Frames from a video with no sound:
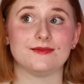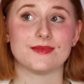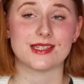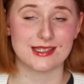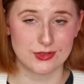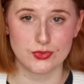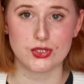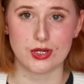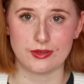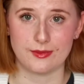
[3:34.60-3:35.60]
Still
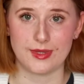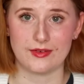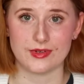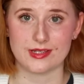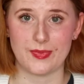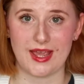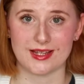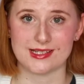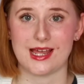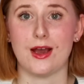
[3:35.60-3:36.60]
show them that
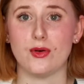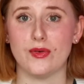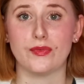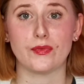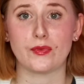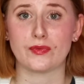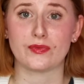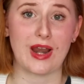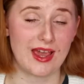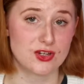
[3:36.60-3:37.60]
respect out of a
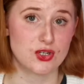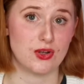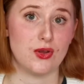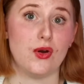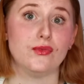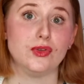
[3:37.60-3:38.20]
reflection of